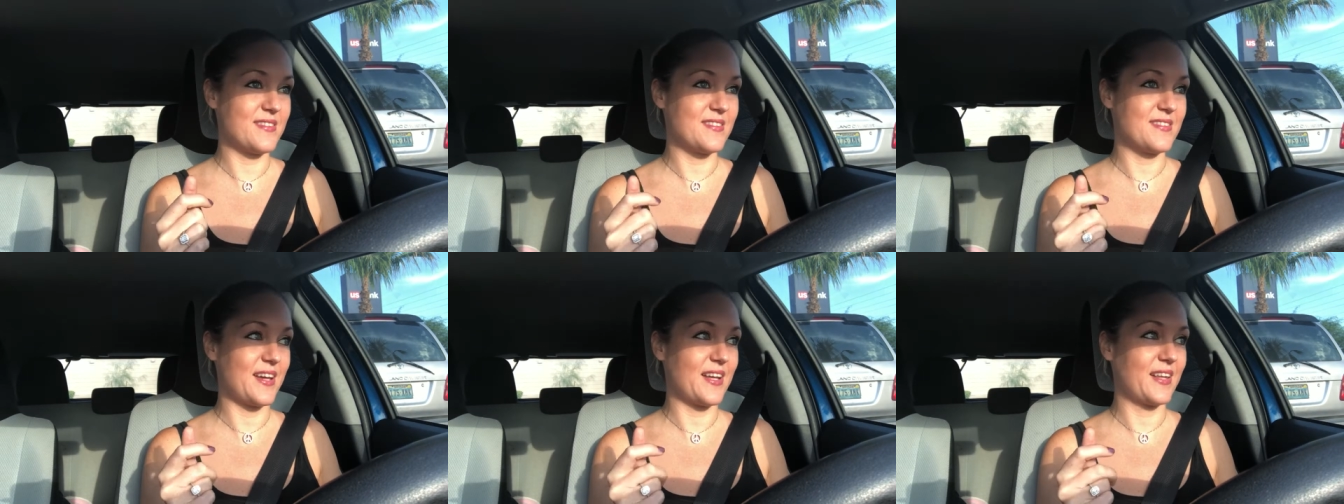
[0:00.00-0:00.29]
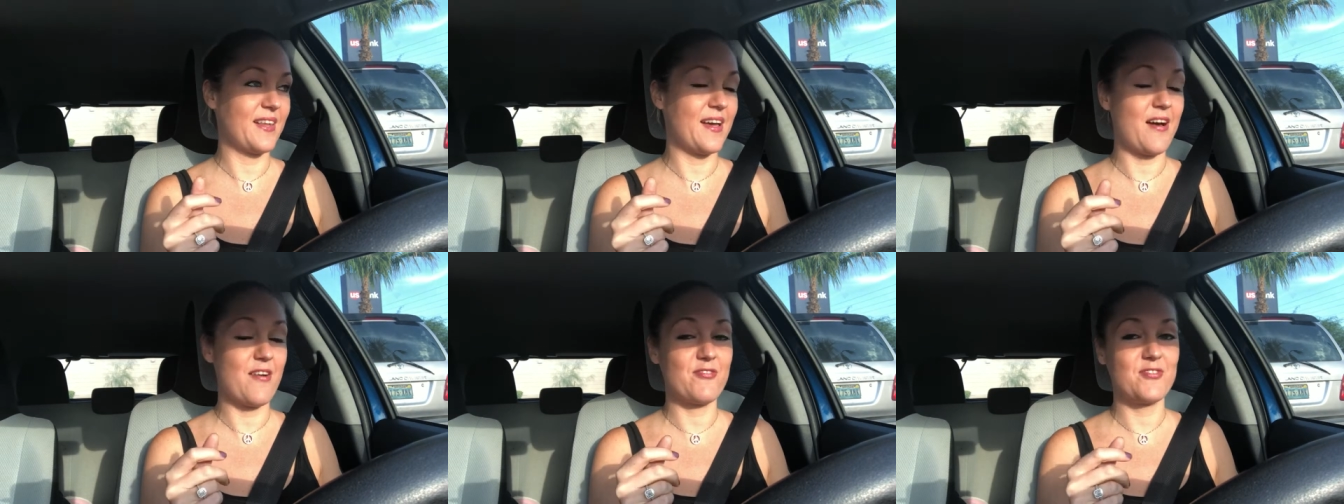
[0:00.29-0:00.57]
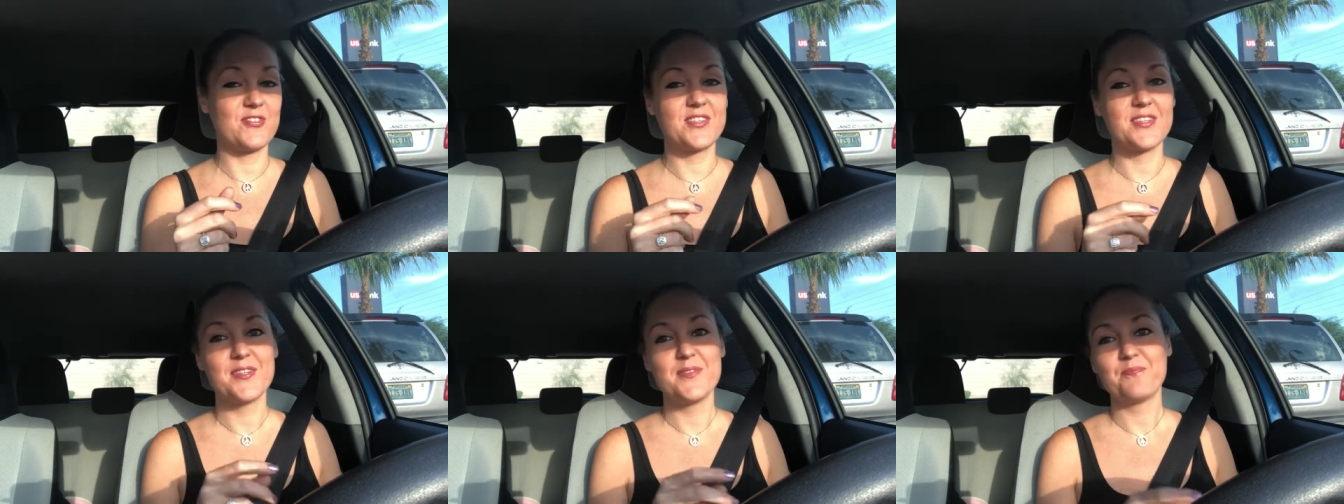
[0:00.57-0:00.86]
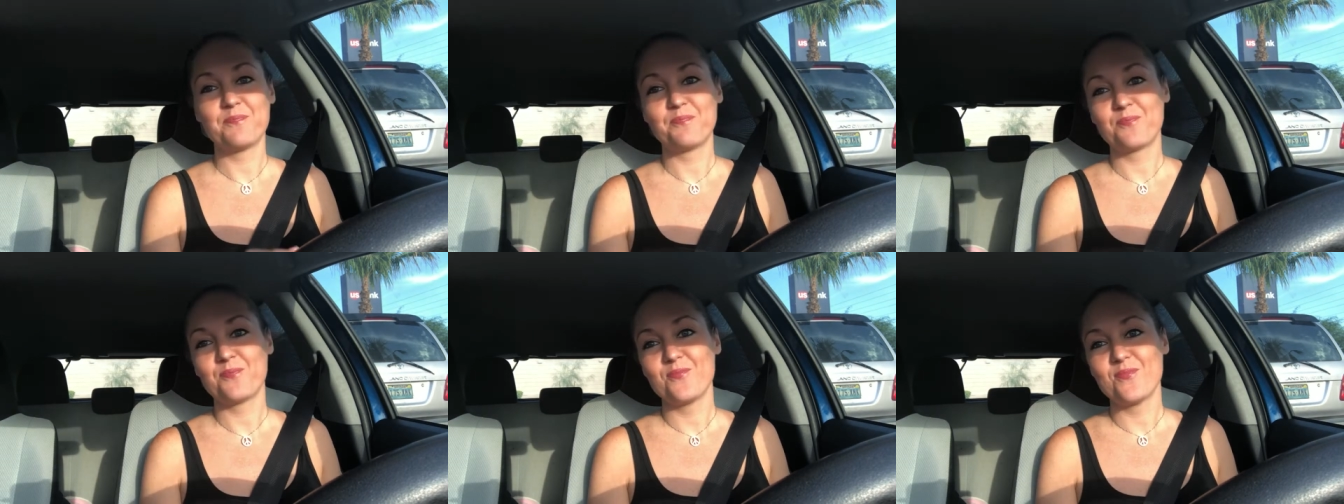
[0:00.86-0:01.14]
since I left
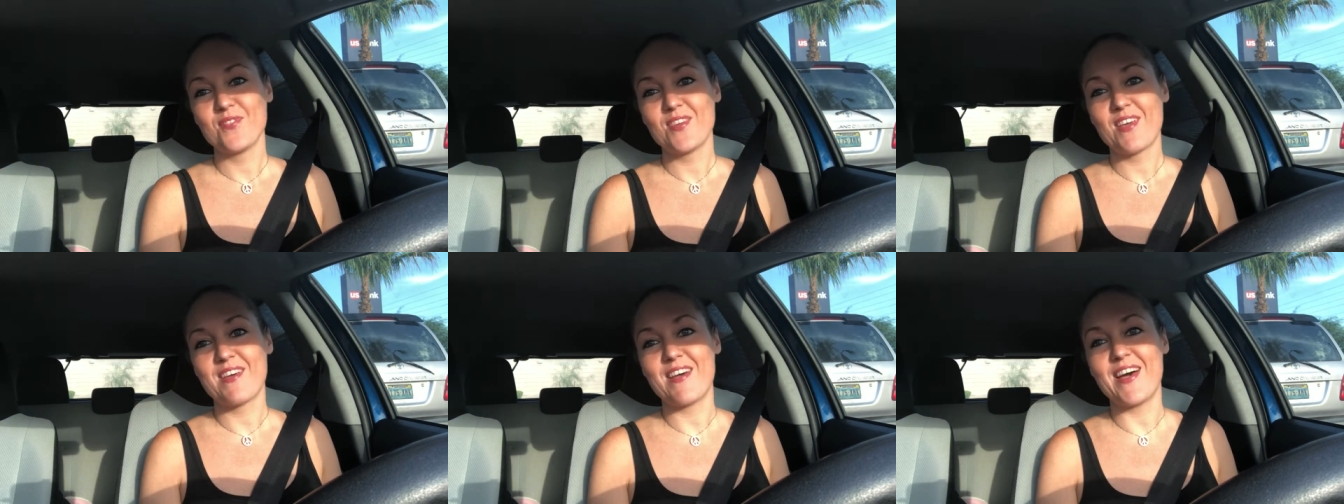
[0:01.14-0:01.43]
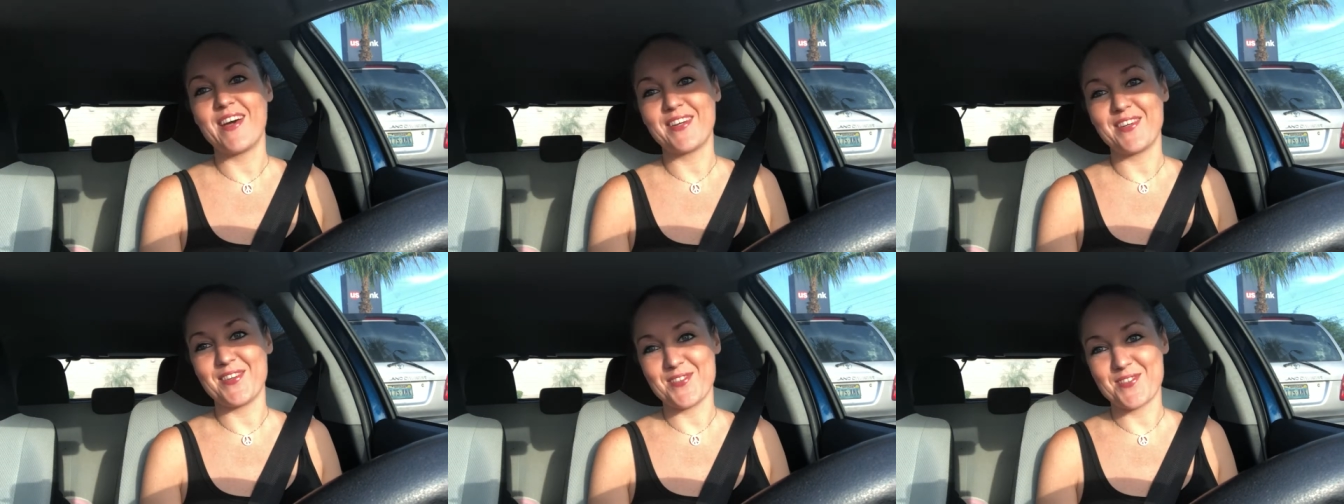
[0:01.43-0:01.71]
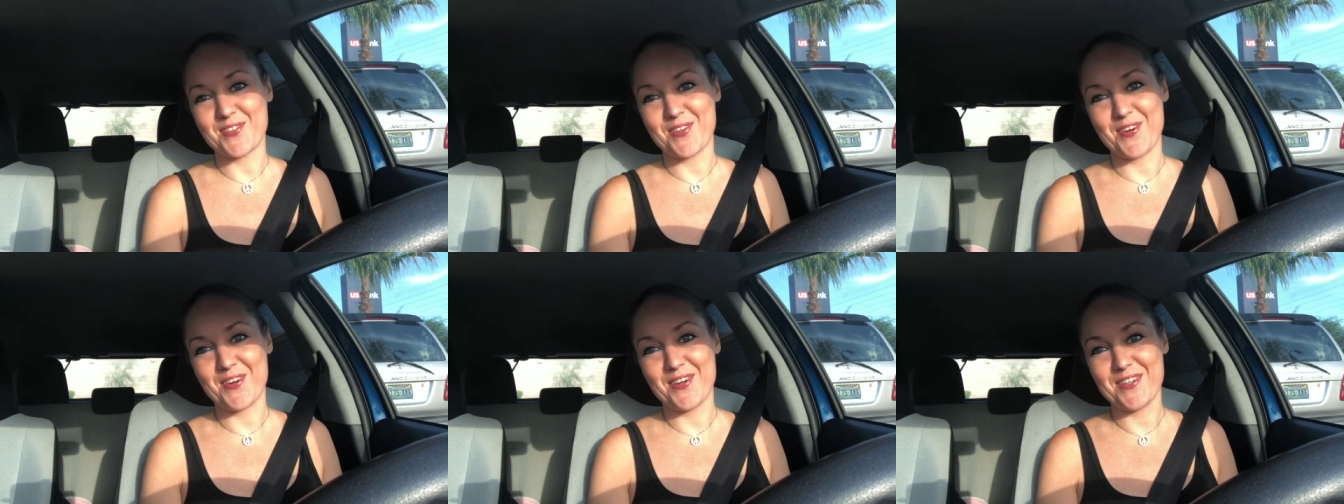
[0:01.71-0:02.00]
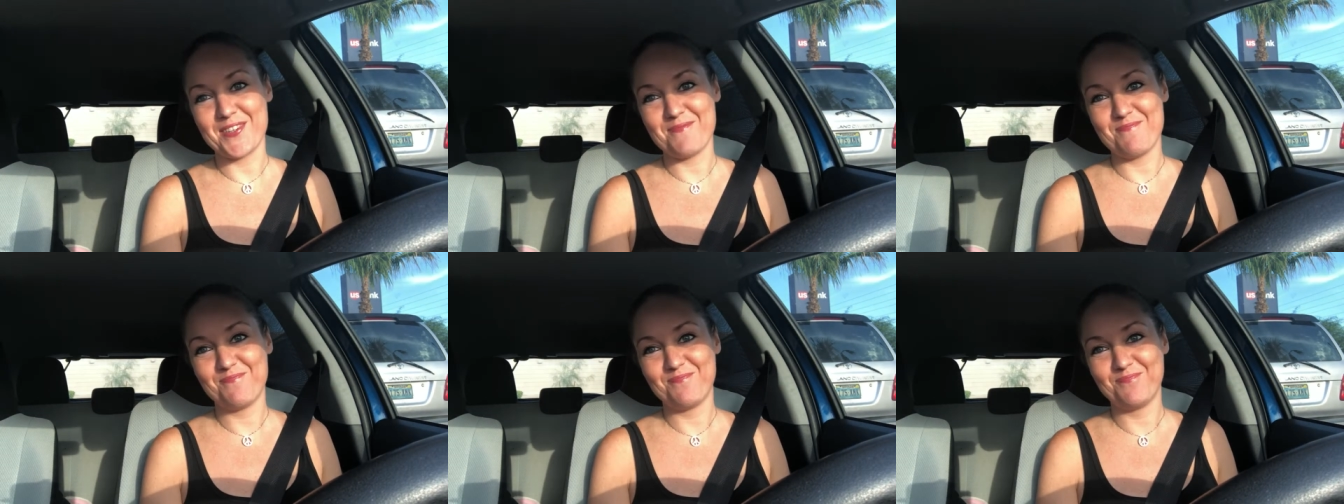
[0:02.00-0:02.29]
and he's
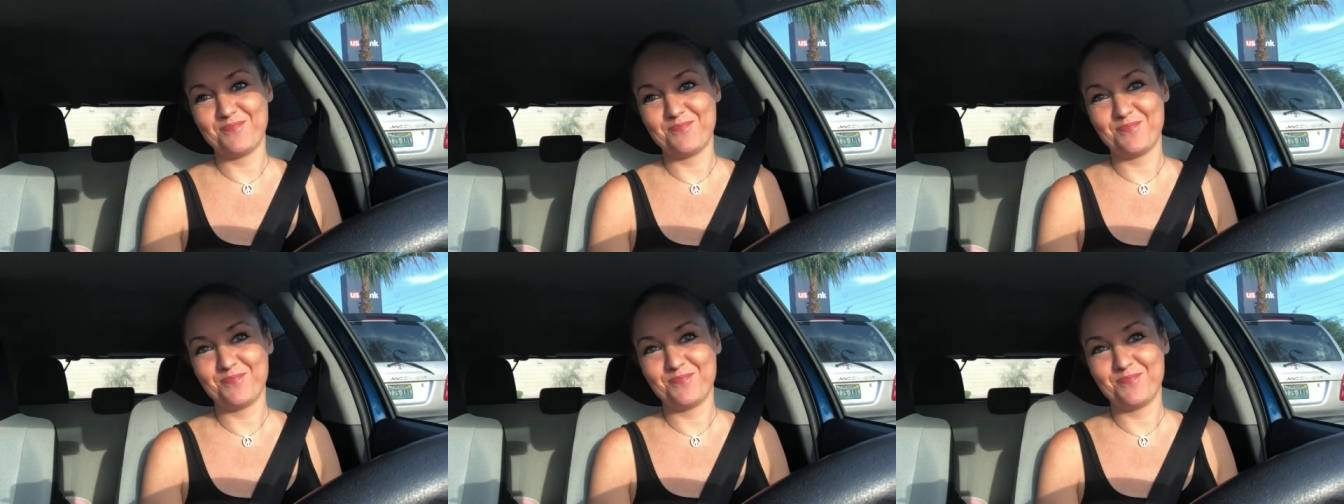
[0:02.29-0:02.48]
gone.